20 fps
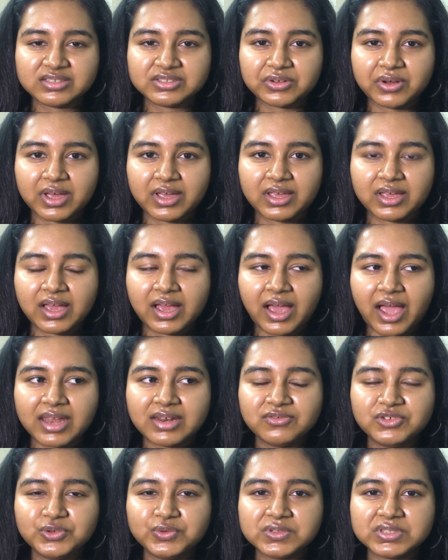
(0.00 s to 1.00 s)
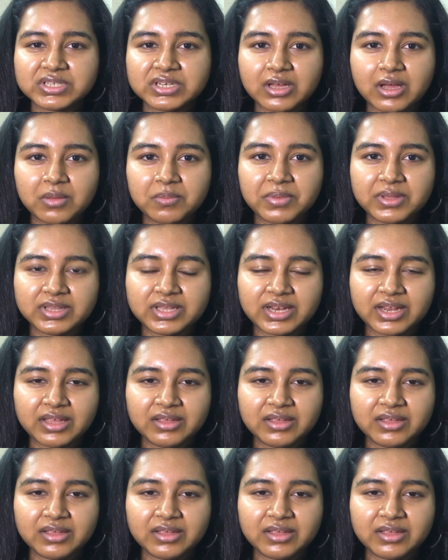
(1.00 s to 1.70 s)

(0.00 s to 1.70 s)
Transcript: So I kind of used it up, and then